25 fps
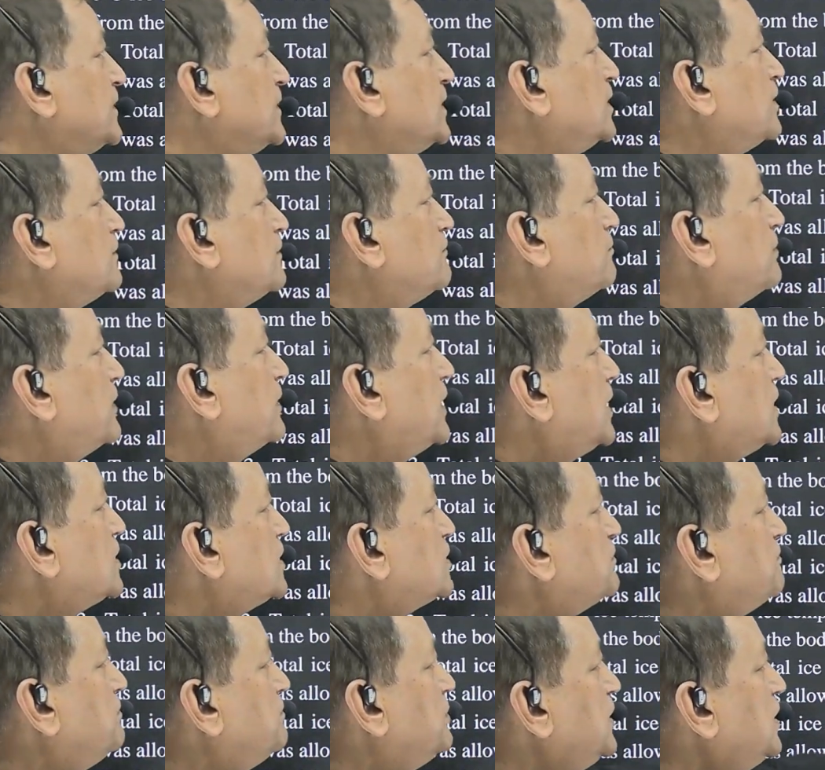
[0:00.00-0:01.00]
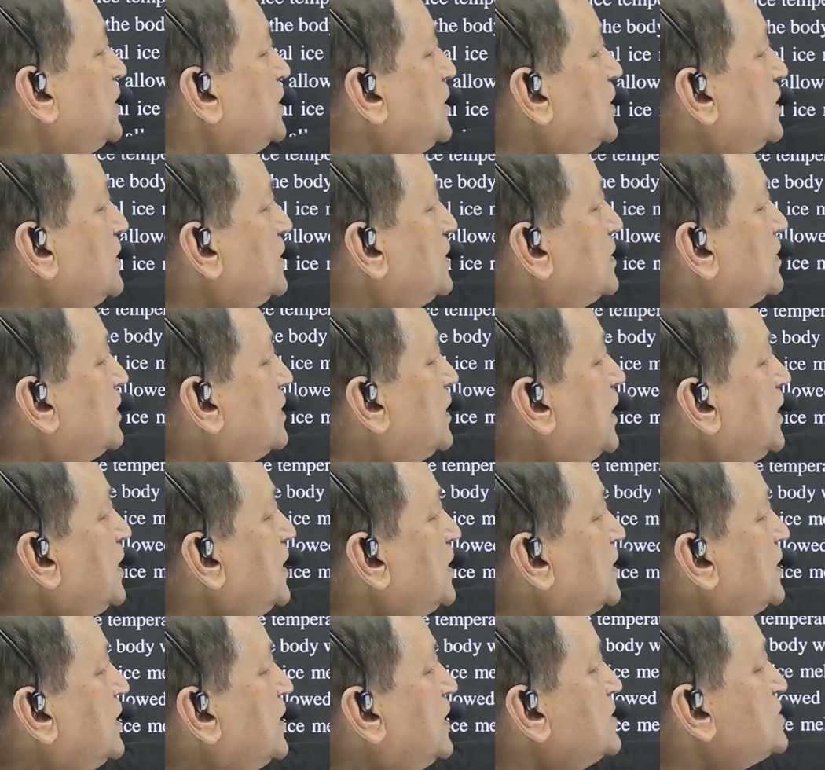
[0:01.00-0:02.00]
breadth B, height
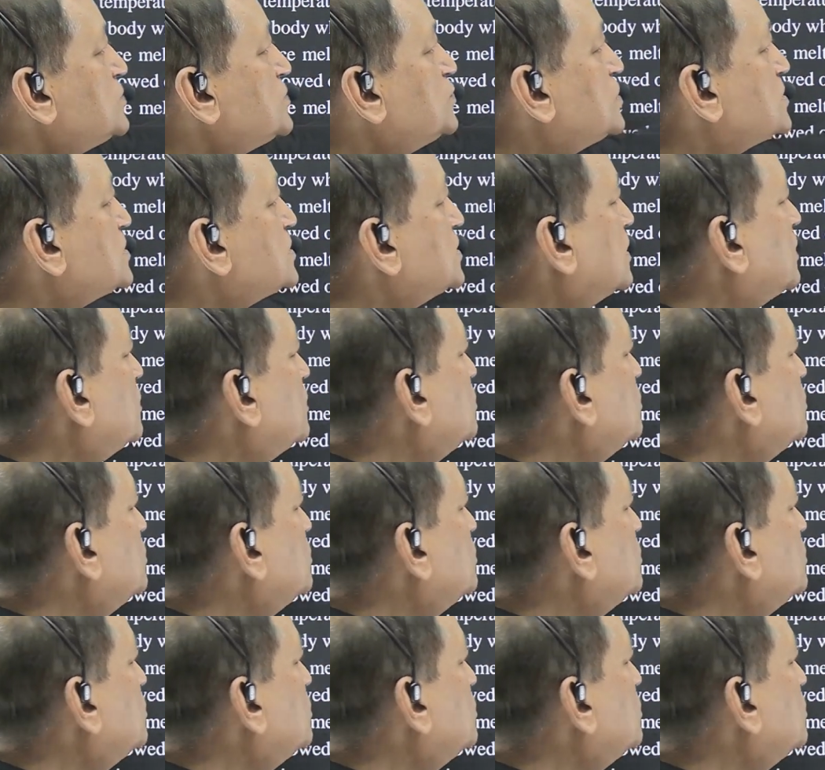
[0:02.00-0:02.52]
H was allowed